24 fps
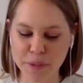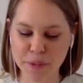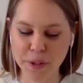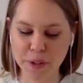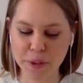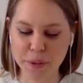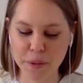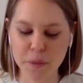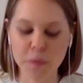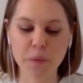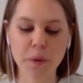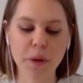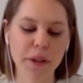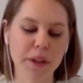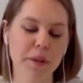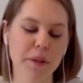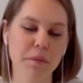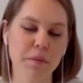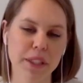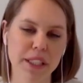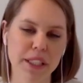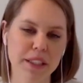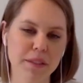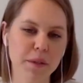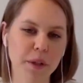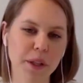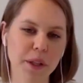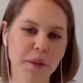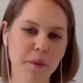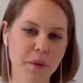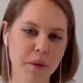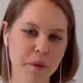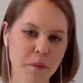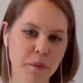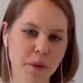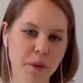go well what can we what
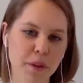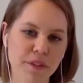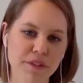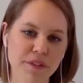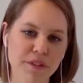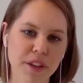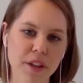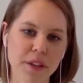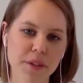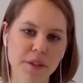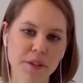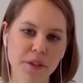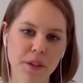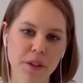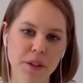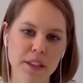can we remove first you